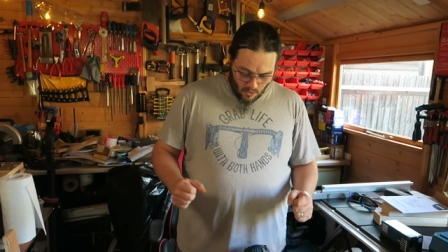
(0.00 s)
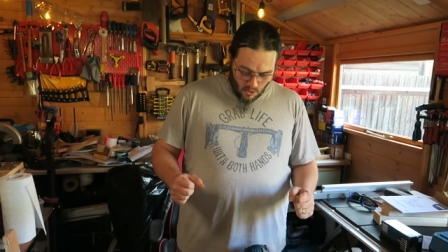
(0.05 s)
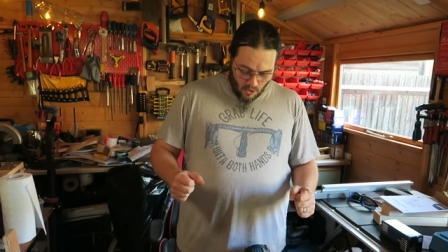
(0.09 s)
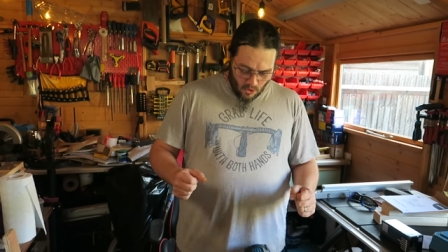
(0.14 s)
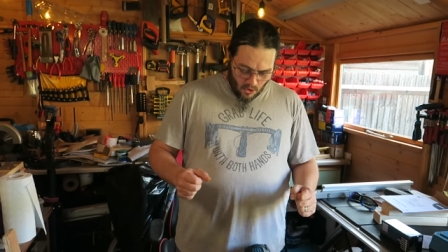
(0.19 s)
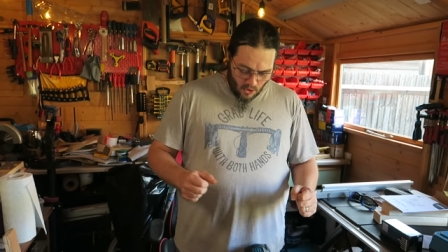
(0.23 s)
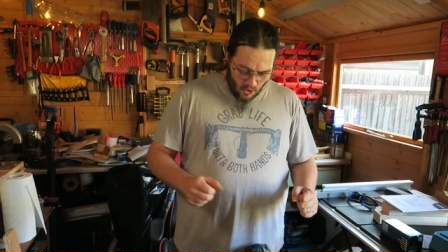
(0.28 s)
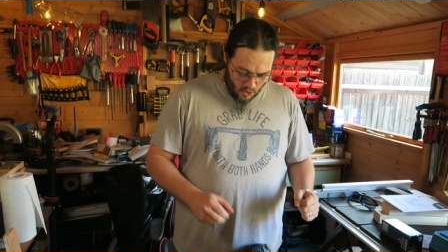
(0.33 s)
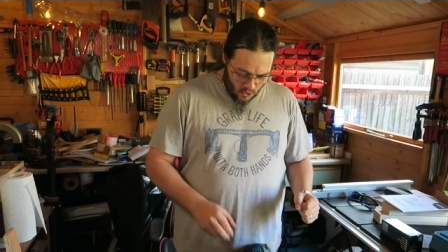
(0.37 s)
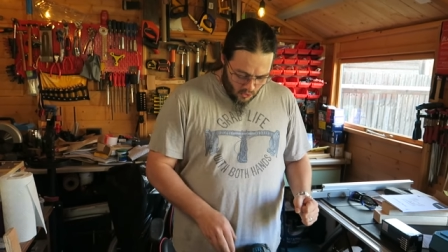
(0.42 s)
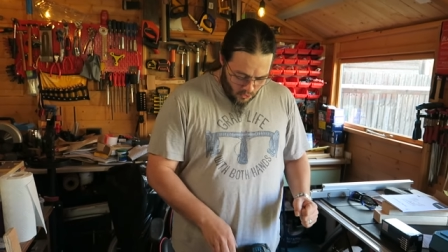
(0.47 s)

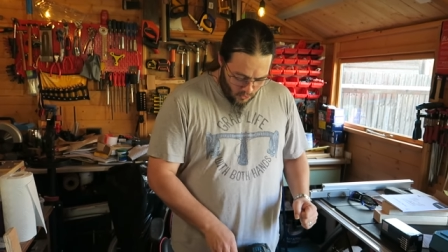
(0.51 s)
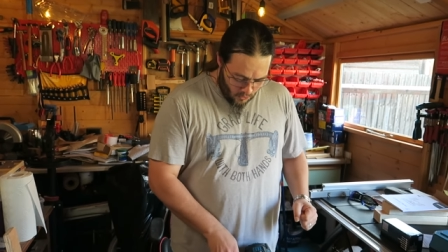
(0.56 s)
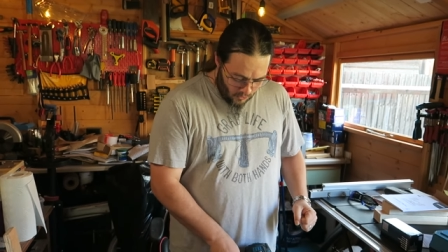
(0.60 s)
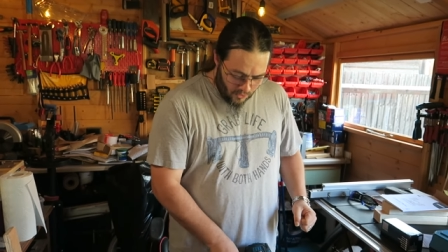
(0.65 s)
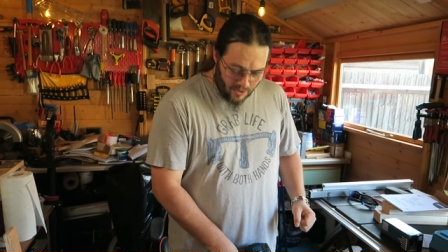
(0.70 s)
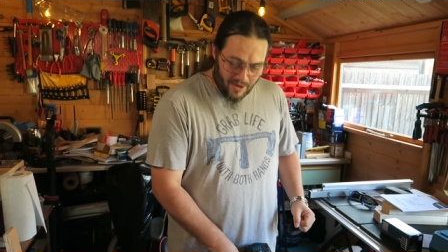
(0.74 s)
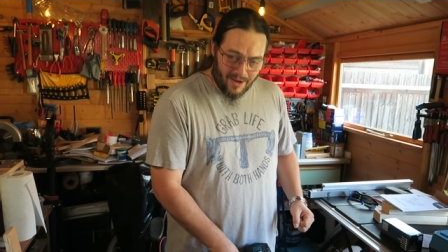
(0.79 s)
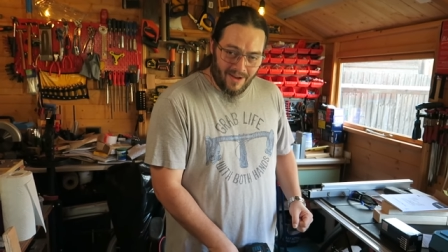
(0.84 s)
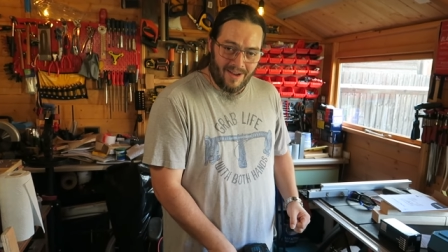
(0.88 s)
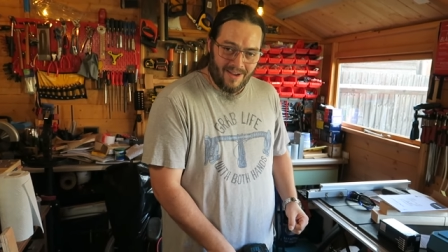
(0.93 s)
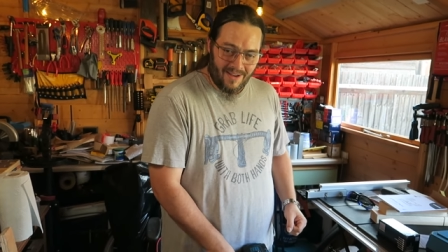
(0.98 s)
Woo!
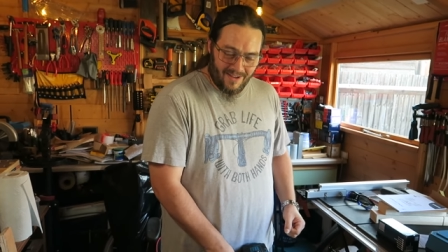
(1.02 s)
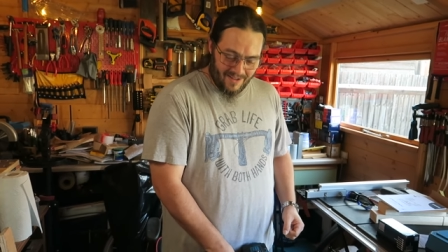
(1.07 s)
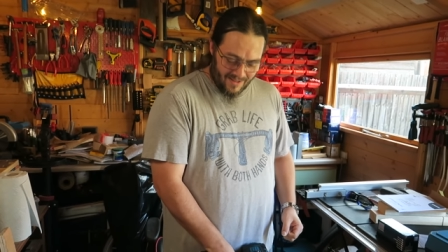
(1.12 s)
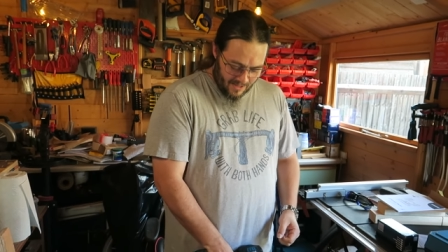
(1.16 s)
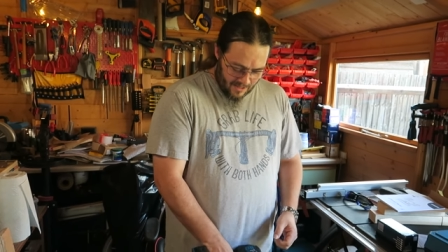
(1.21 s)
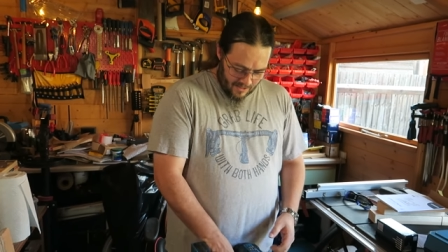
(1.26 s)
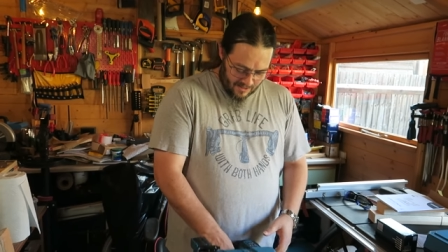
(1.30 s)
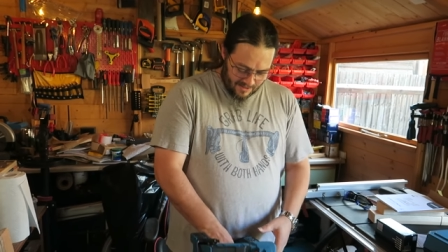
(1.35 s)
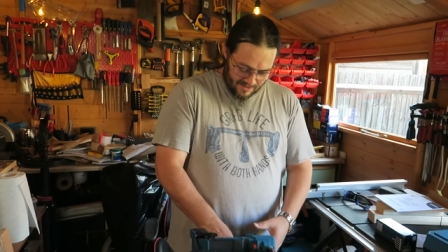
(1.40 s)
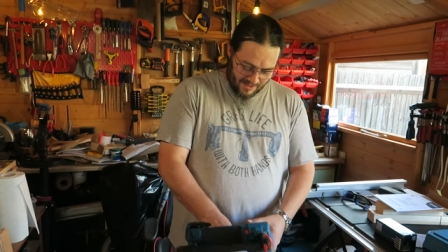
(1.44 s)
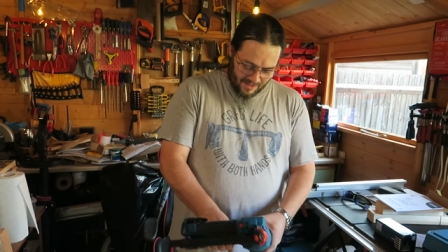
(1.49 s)

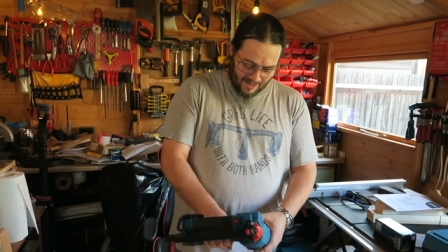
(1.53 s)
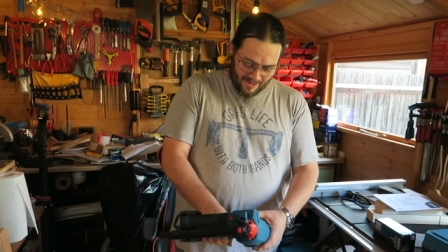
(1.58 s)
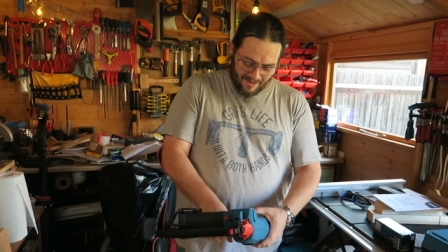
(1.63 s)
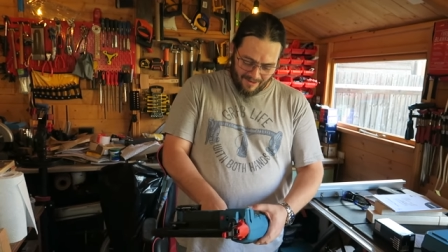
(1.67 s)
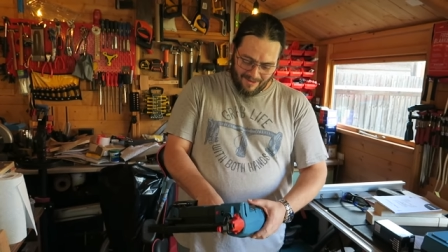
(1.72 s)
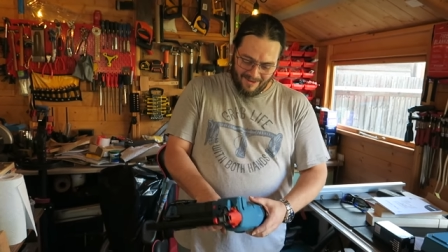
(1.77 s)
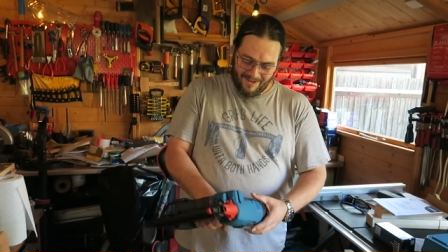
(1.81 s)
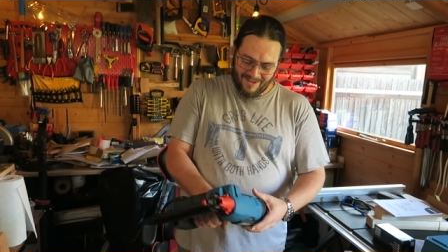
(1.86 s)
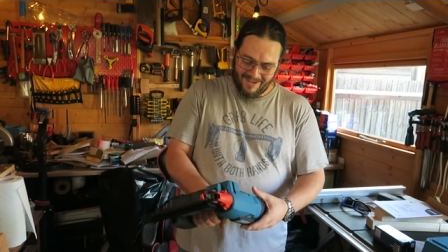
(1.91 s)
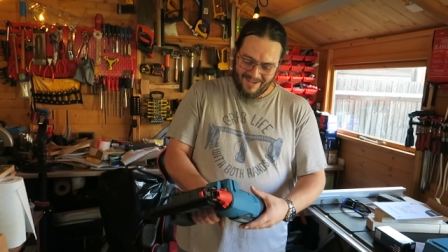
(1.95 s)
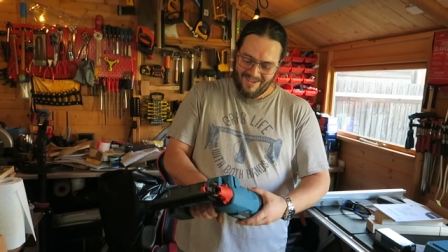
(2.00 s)
So